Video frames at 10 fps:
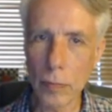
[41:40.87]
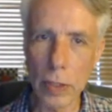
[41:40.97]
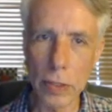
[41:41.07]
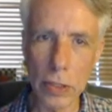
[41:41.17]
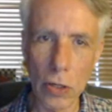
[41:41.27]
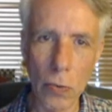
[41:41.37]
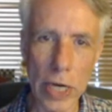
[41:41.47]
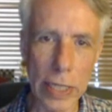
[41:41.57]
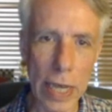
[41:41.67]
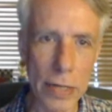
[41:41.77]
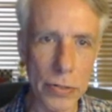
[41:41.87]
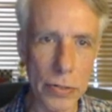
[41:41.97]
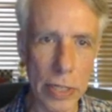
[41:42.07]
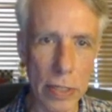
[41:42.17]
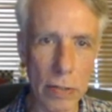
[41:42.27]
So white
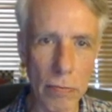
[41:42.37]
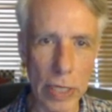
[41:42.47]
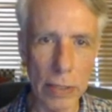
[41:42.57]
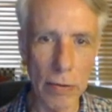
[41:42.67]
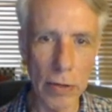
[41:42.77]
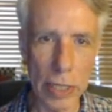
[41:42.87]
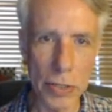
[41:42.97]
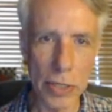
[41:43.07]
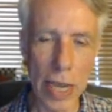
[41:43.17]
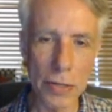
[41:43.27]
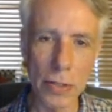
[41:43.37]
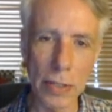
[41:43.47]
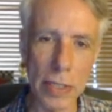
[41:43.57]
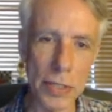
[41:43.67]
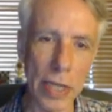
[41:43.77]
castles here. White gets castled
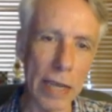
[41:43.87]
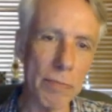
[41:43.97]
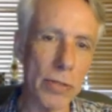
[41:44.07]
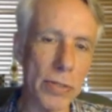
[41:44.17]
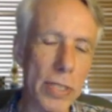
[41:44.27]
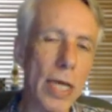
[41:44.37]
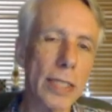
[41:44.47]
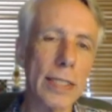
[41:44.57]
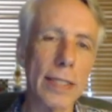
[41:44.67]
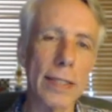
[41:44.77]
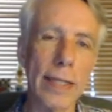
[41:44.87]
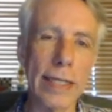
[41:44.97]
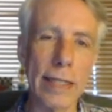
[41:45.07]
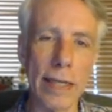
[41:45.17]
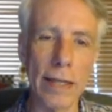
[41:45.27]
on this game, so it's not uh,
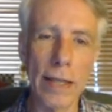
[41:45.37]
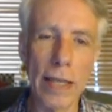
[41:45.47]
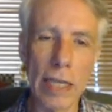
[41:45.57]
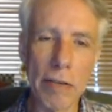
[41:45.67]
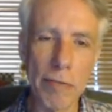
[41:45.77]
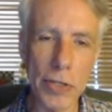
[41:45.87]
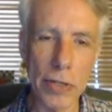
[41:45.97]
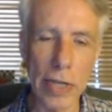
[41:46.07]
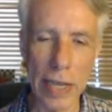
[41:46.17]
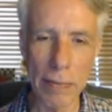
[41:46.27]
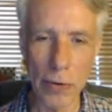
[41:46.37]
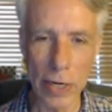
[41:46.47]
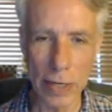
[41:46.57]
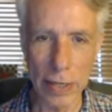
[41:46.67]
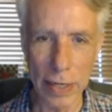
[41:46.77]
like the Fischer game
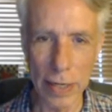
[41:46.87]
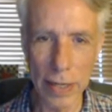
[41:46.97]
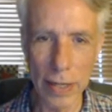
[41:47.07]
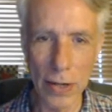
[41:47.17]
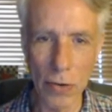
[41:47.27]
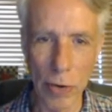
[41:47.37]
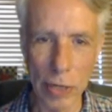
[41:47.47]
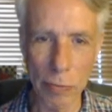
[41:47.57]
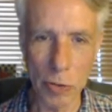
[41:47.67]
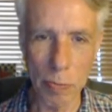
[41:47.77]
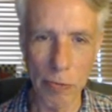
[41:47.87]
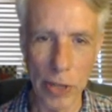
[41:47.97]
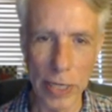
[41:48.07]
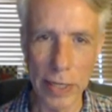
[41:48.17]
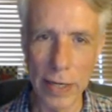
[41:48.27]
where uh, white was
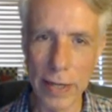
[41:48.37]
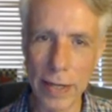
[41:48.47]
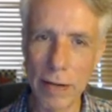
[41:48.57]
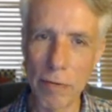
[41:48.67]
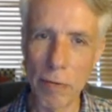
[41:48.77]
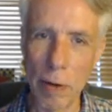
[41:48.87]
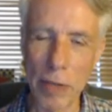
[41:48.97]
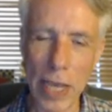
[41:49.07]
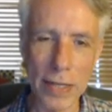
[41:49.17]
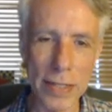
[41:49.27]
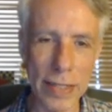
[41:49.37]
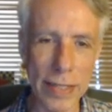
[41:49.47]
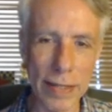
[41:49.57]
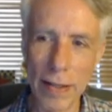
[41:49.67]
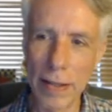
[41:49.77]
prevented from
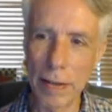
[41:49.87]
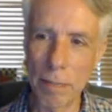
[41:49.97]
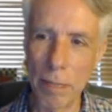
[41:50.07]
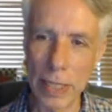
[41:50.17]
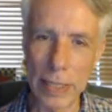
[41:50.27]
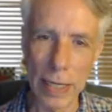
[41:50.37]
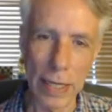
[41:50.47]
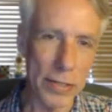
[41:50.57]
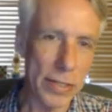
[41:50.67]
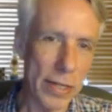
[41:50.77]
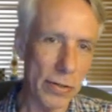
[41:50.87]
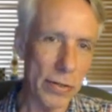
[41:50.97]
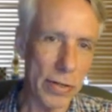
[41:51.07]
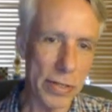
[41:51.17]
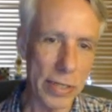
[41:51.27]
castling, but uh, still
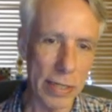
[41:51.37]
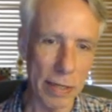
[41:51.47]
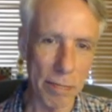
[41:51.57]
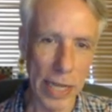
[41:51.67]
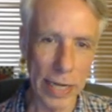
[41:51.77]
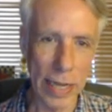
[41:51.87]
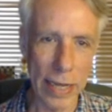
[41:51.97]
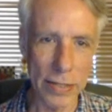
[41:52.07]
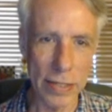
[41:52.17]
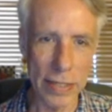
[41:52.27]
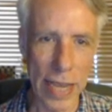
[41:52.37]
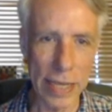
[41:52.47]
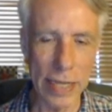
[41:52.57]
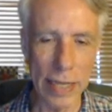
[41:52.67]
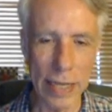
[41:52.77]
you can see that black has
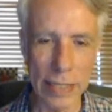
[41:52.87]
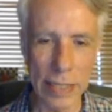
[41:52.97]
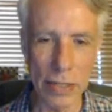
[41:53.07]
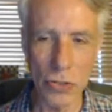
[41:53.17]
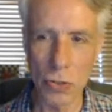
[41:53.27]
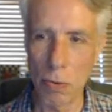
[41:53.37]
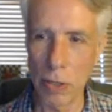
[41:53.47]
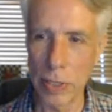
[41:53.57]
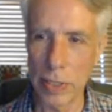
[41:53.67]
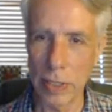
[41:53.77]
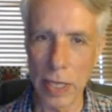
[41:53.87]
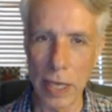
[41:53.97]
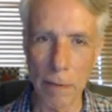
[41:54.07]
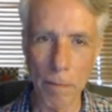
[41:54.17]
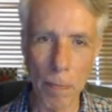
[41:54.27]
attacking ideas towards the king.